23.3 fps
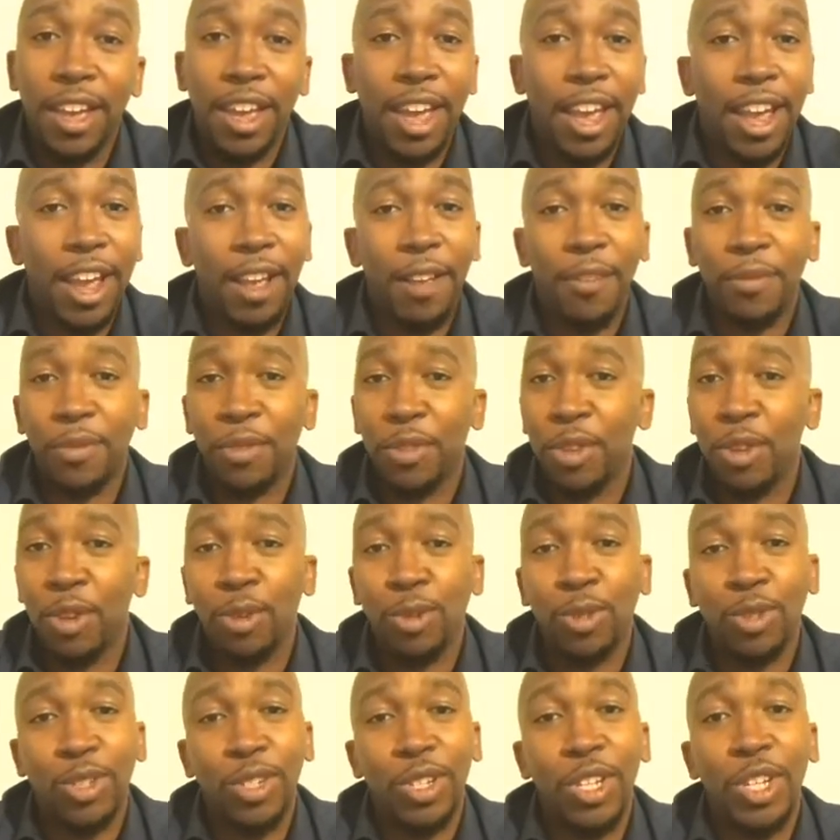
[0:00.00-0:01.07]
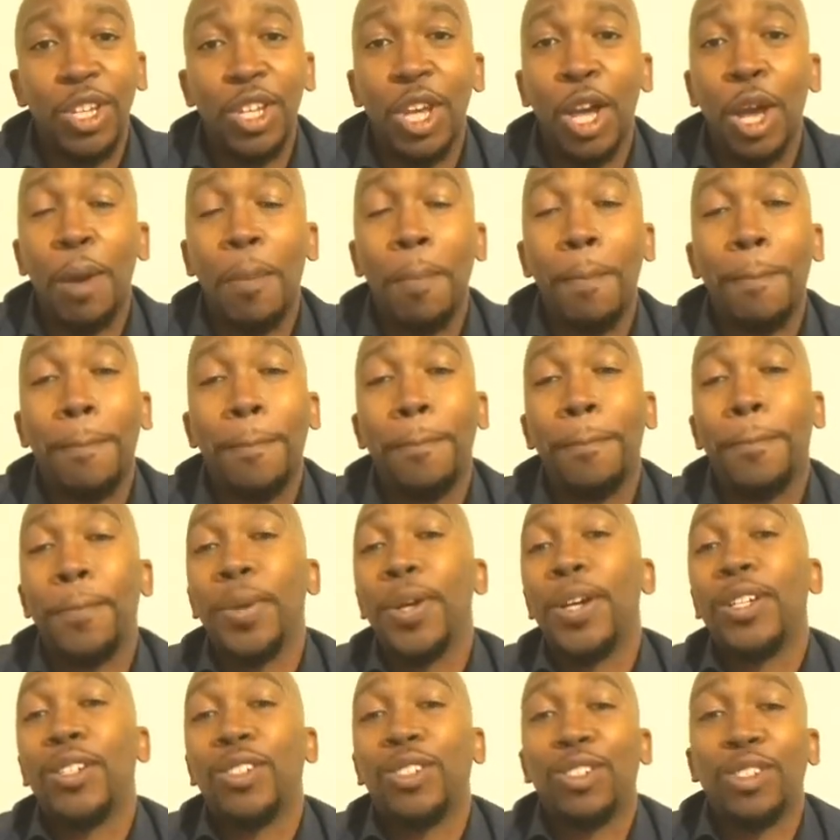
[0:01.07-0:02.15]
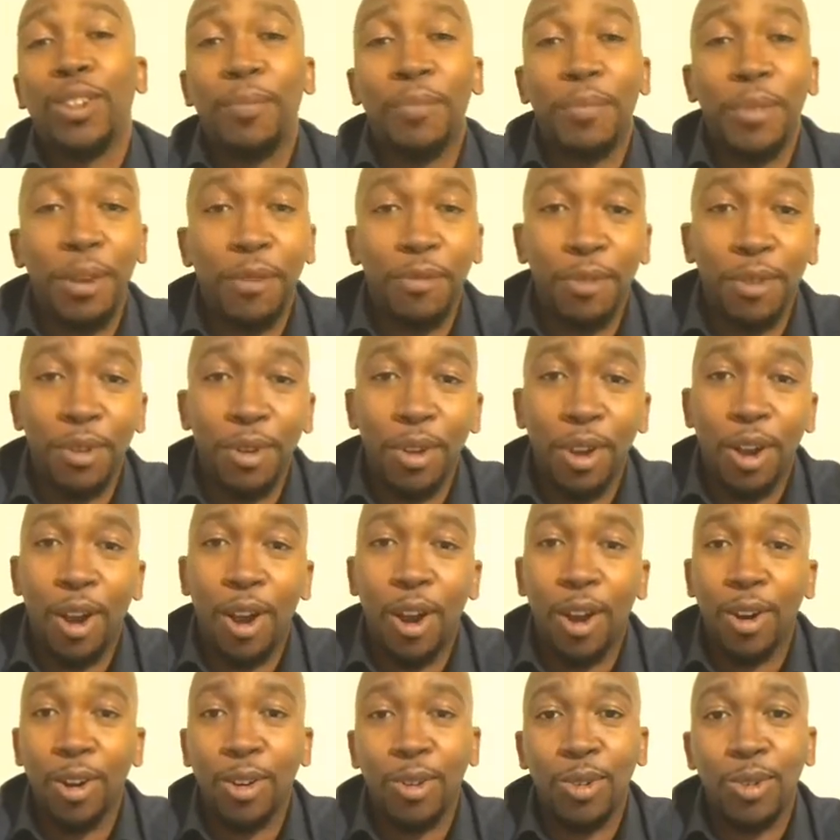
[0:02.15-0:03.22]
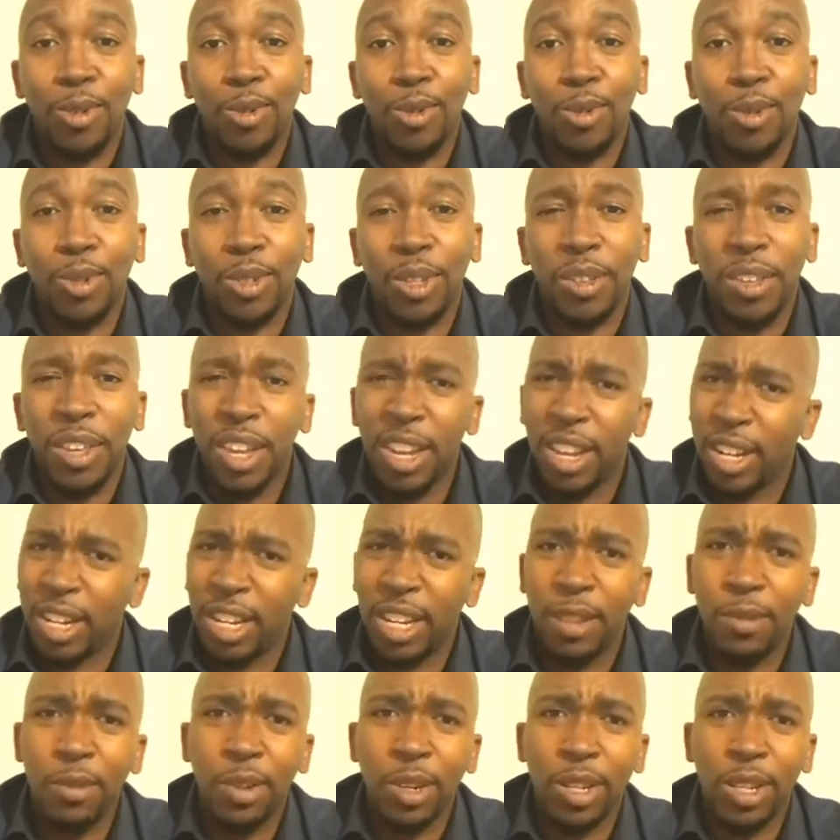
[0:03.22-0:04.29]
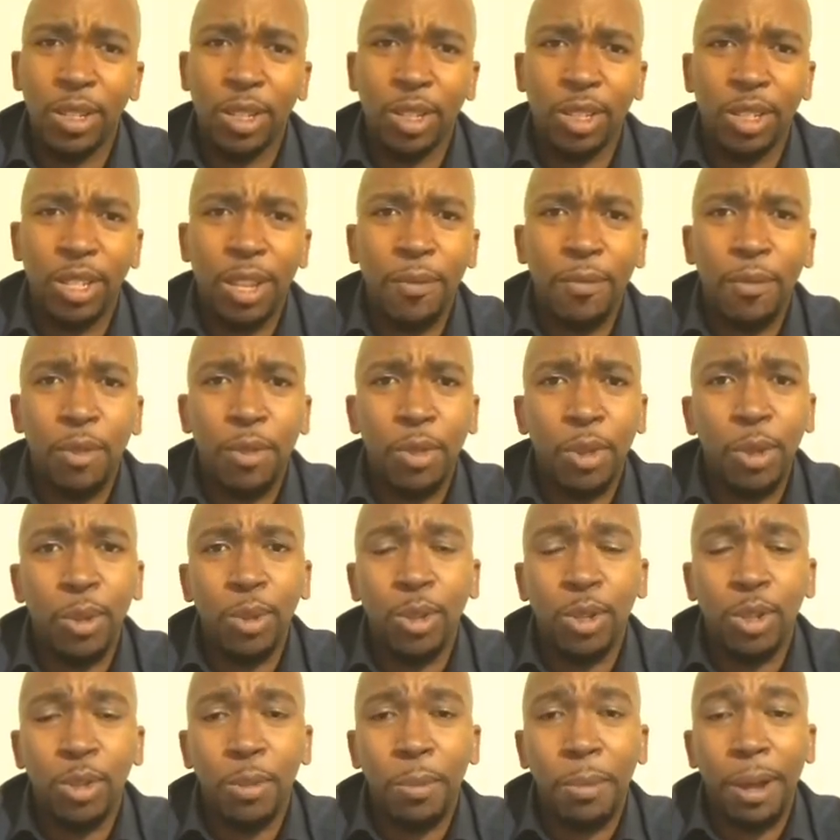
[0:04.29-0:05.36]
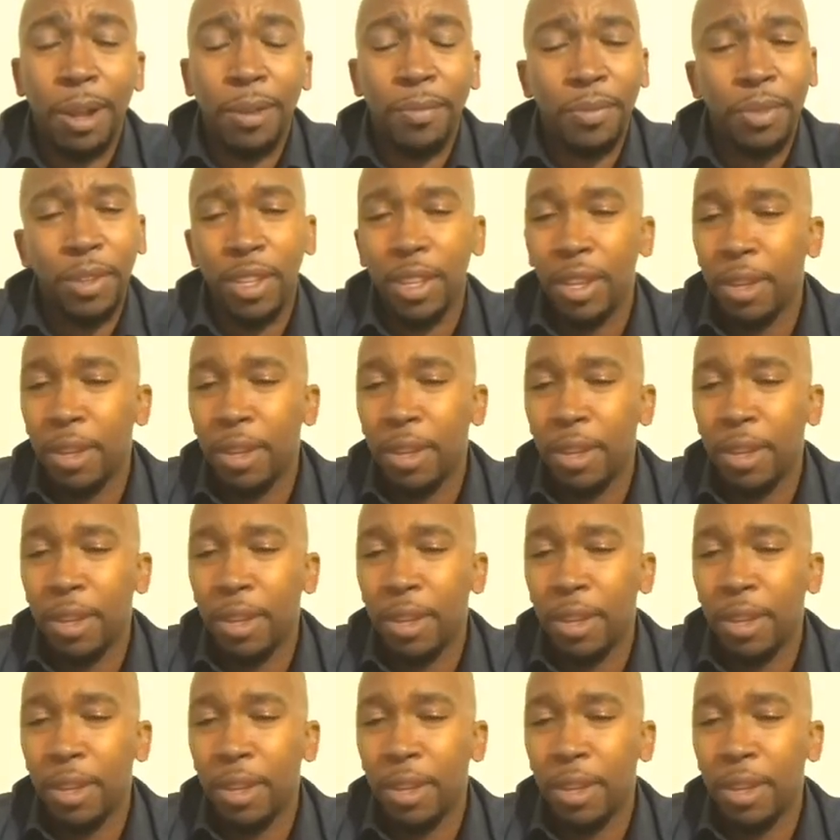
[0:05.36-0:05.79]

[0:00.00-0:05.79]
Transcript: And you'll see a bunch of different articles, and even there's stuff on YouTube about